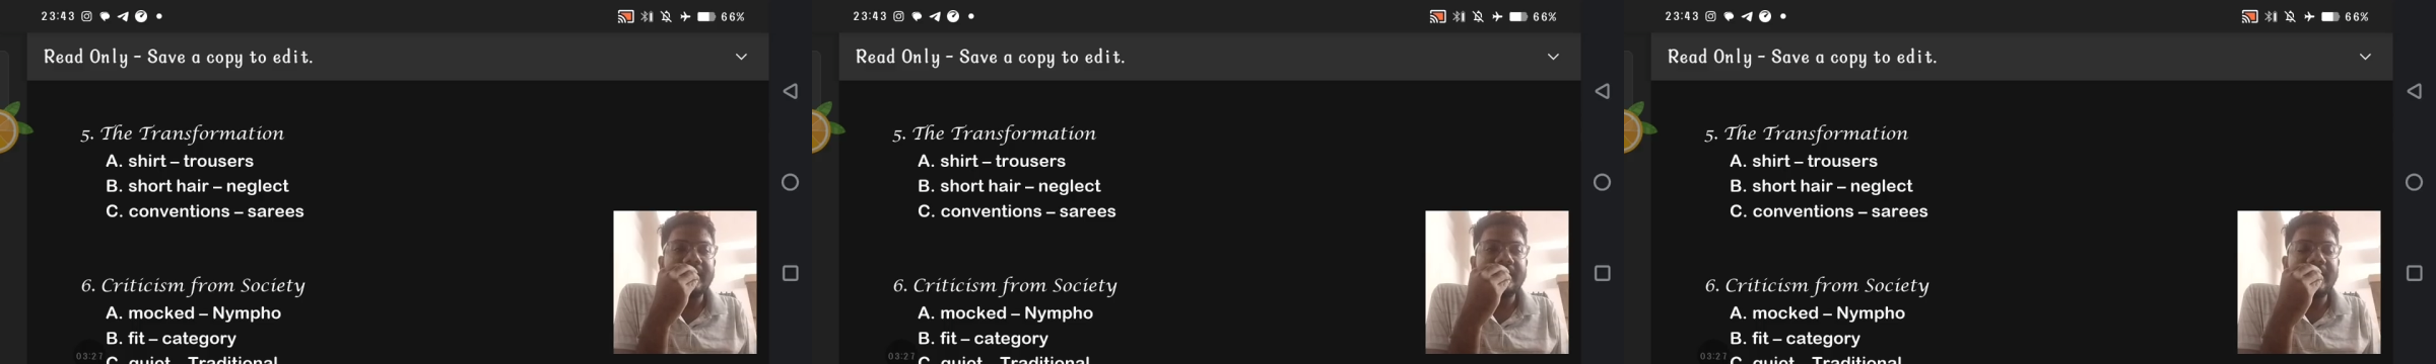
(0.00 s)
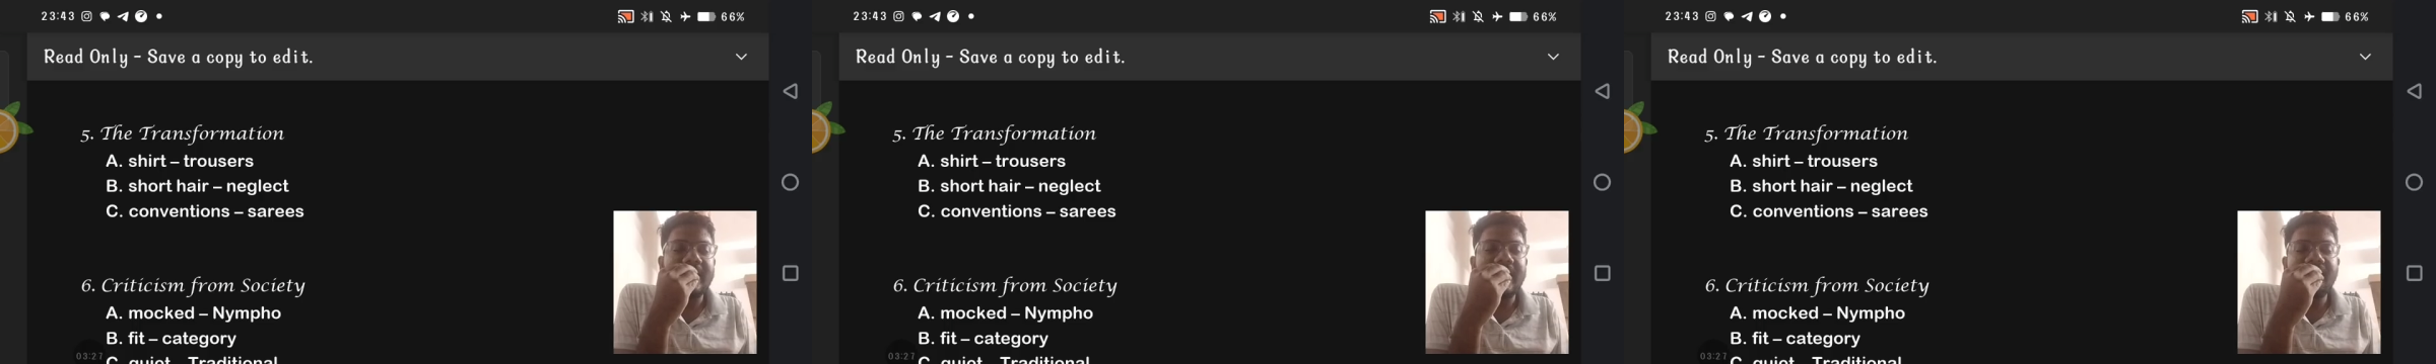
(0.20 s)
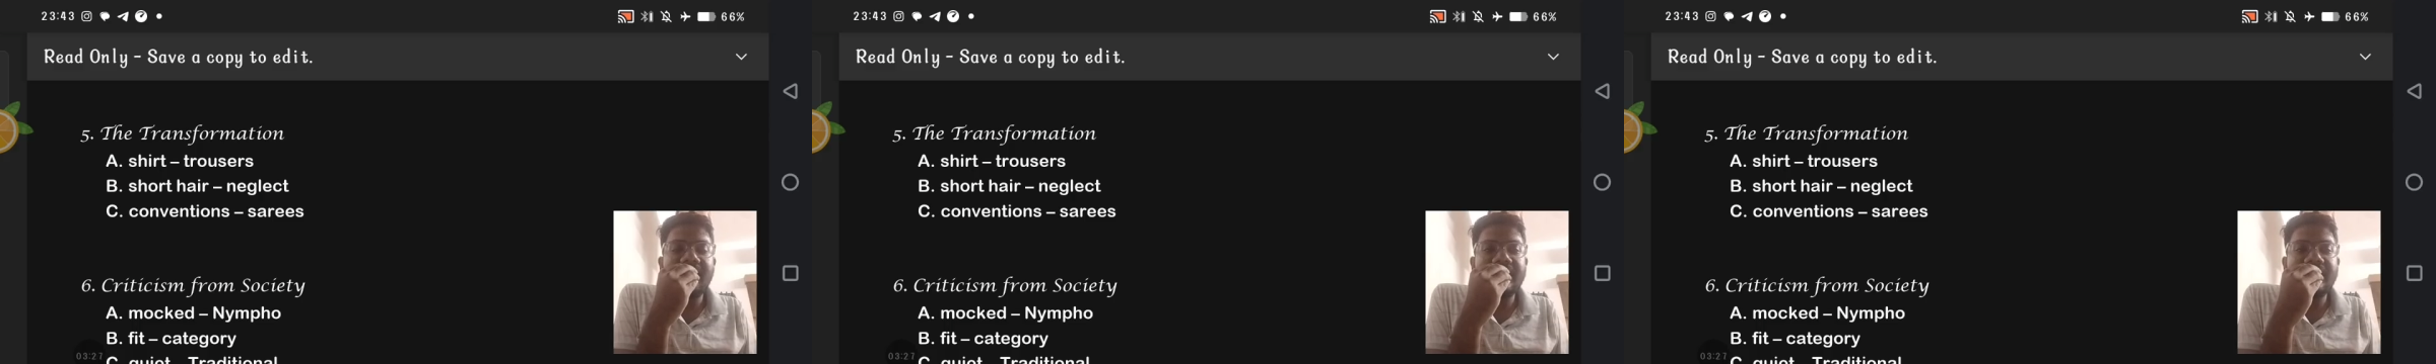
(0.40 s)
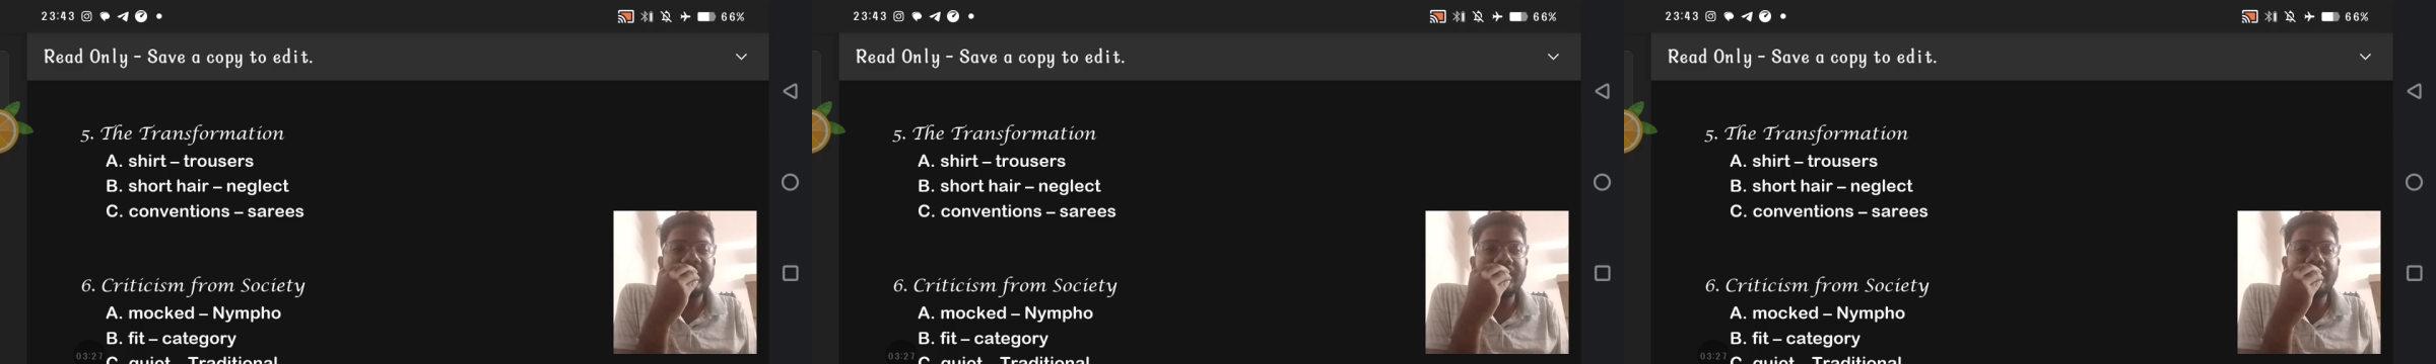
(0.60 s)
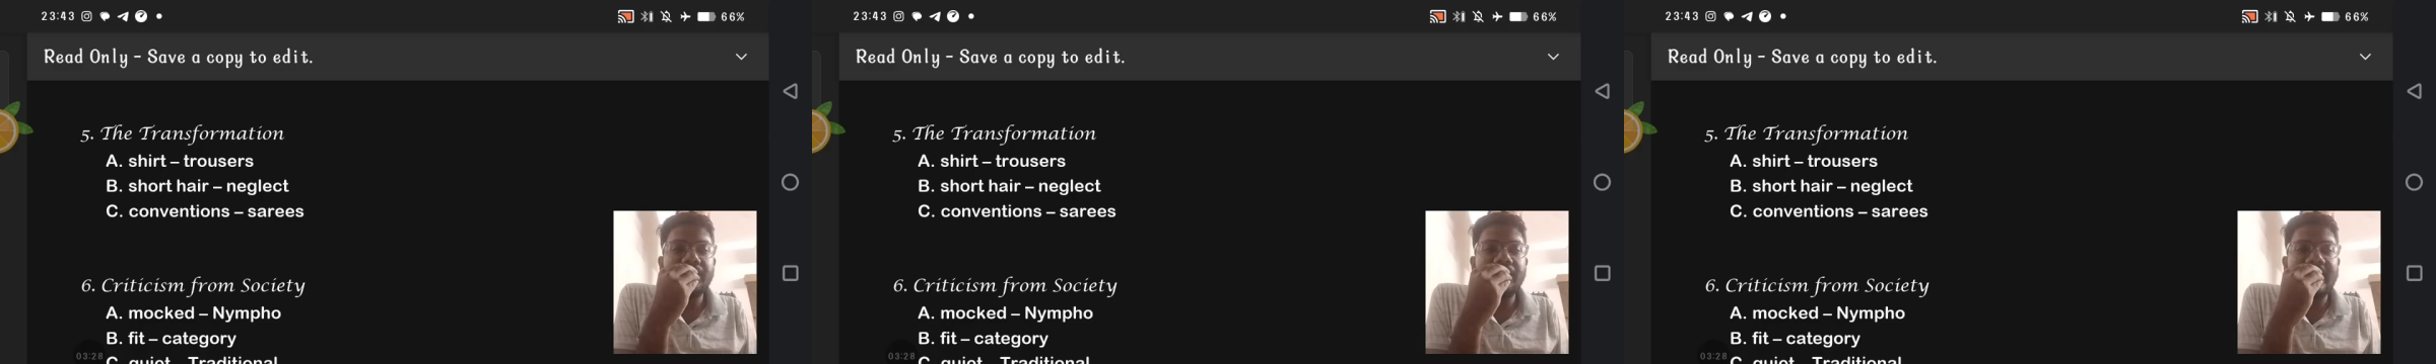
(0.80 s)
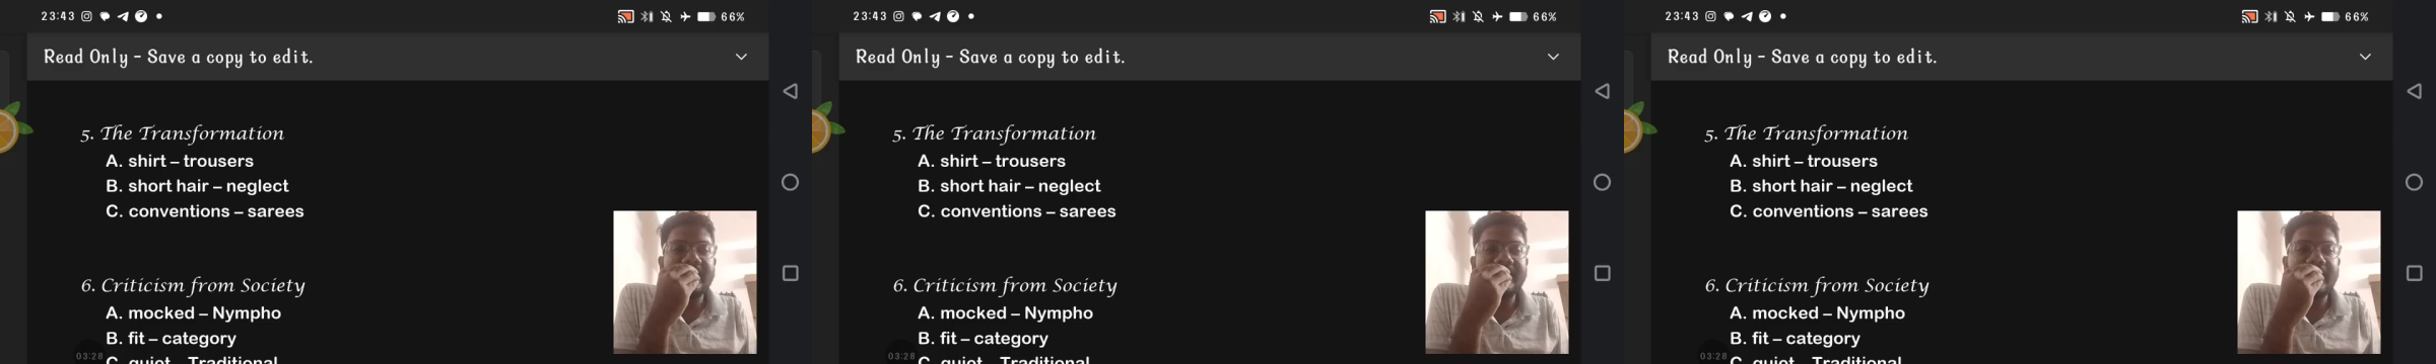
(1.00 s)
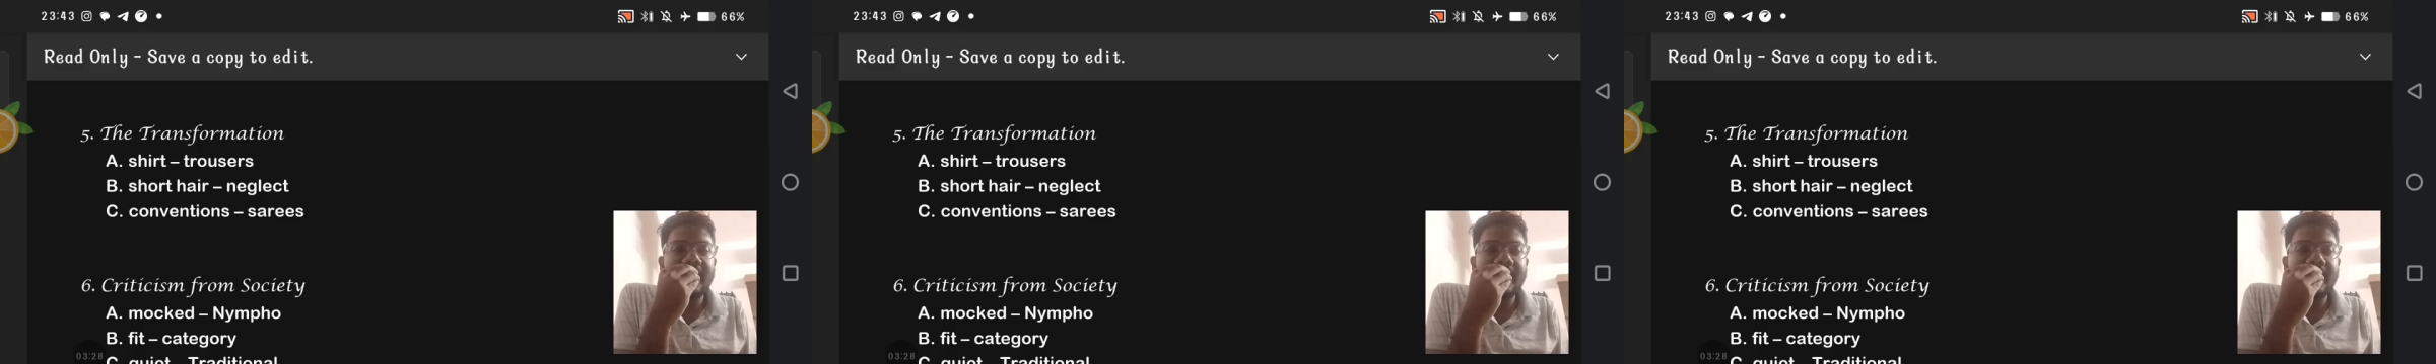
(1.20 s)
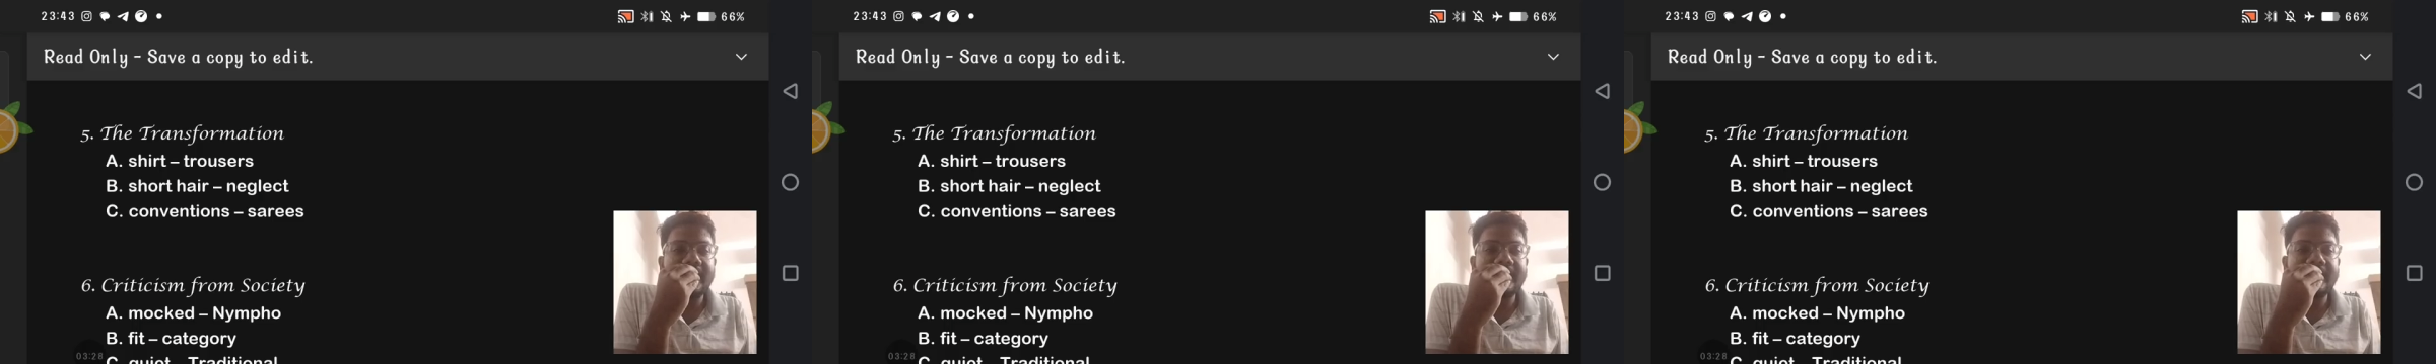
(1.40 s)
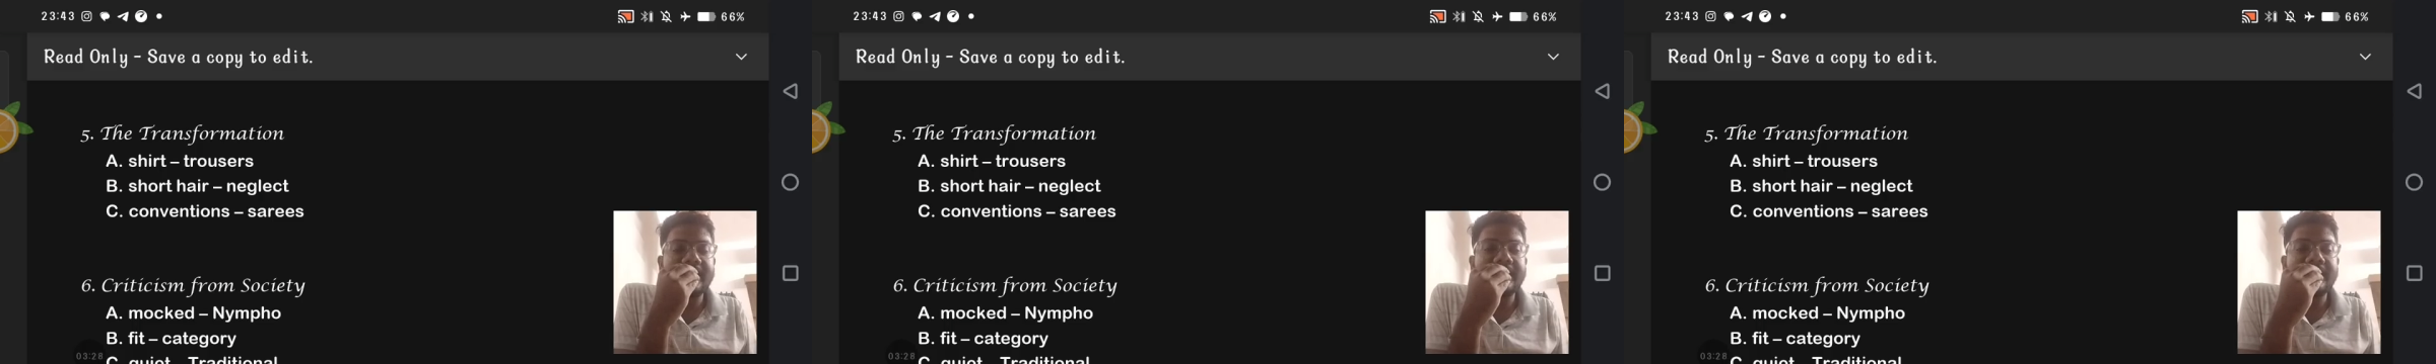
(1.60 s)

the convention to wear saris.